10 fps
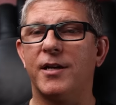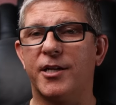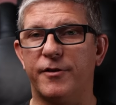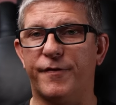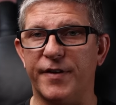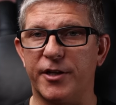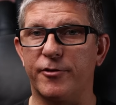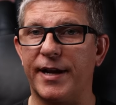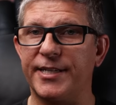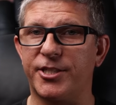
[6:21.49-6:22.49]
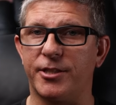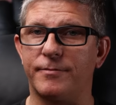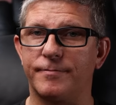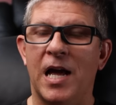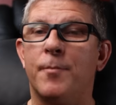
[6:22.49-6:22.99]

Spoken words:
configuration.